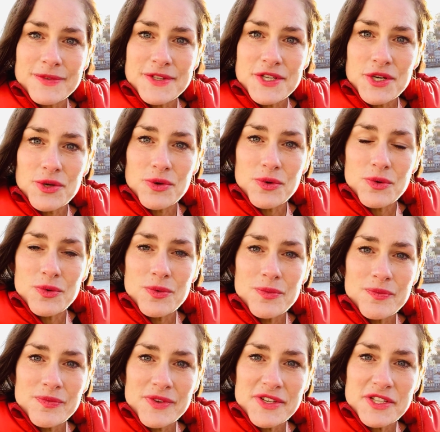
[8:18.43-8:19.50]
to
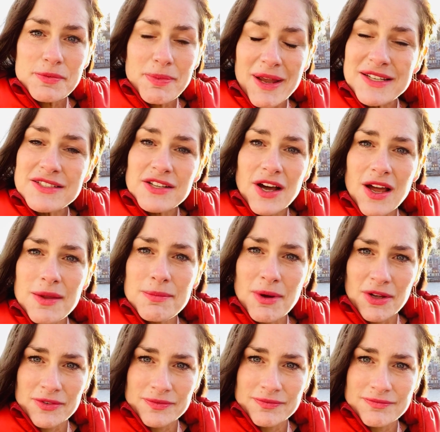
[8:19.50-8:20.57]
spend time
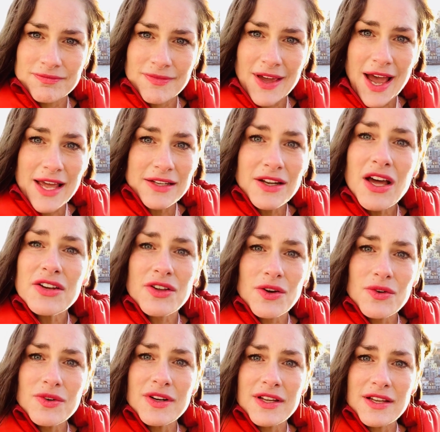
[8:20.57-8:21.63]
on, and not
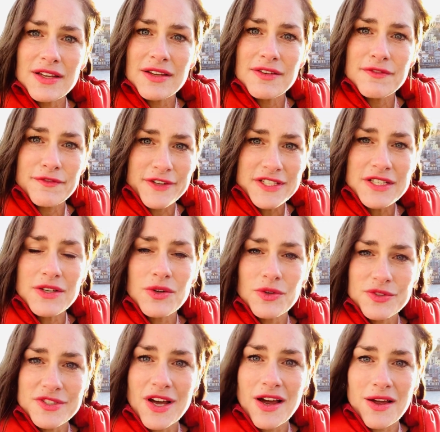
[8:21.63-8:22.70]
only
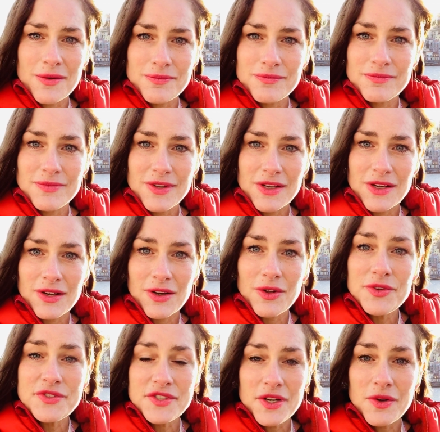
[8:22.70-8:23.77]
physical time,
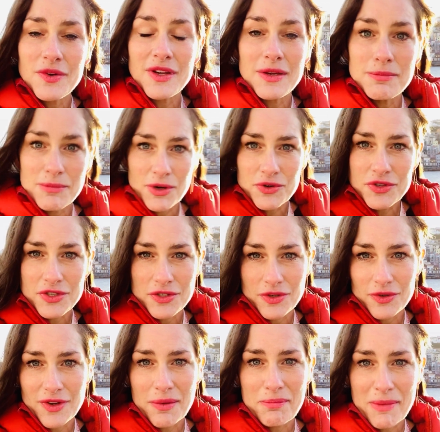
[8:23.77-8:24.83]
also
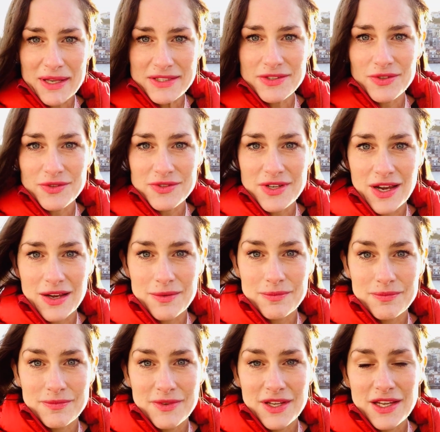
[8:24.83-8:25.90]
emotional and mental
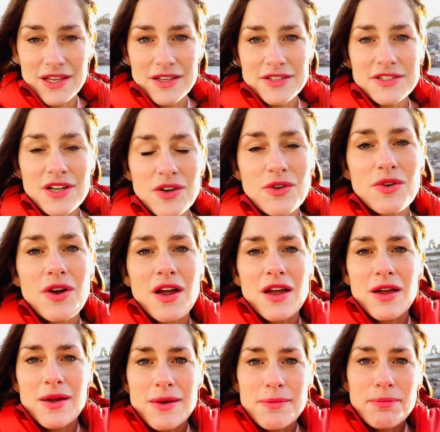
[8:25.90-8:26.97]
time. So
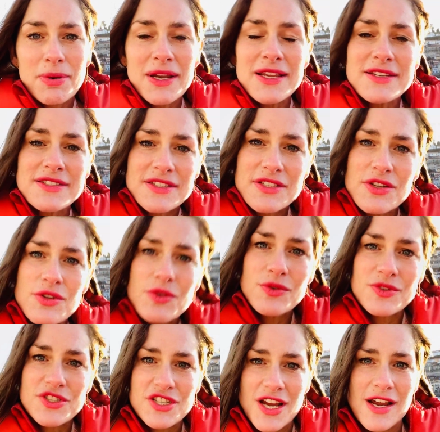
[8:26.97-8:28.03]
please
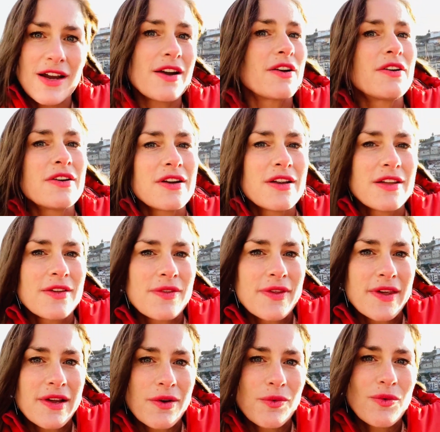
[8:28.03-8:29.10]
do share,
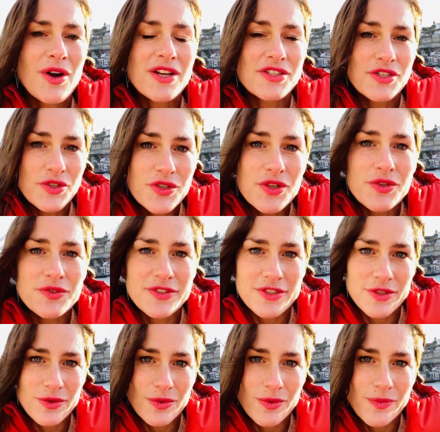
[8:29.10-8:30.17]
what do you
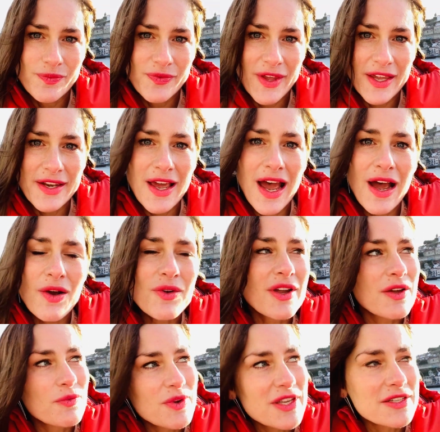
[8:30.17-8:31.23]
do and how
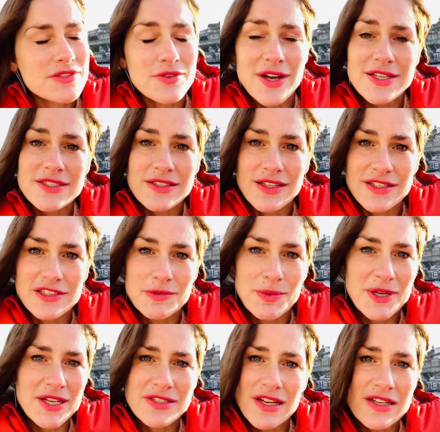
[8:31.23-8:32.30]
can we address this?
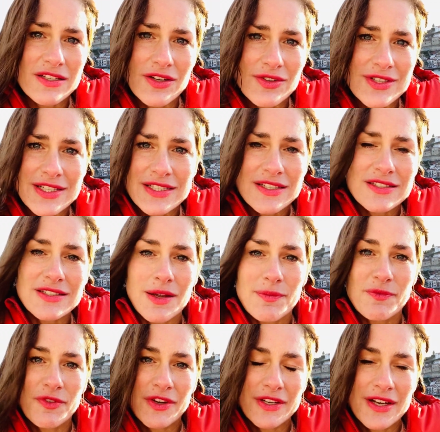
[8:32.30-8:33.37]
Because I know this is
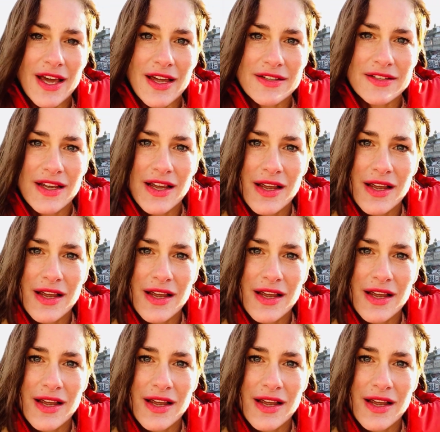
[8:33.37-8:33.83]
something that